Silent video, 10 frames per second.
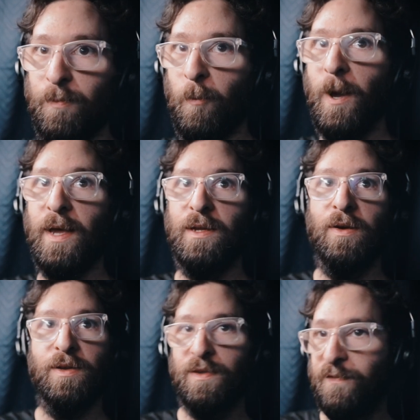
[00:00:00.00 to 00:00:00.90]
way, you
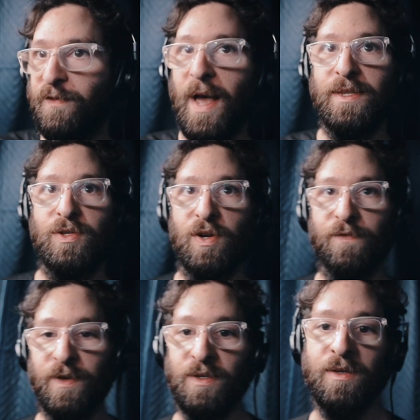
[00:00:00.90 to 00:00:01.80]
know, it's a flat
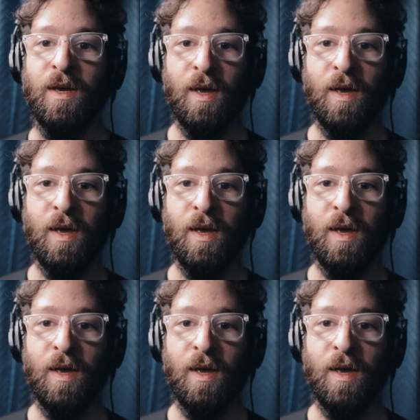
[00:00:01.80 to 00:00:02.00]
surface.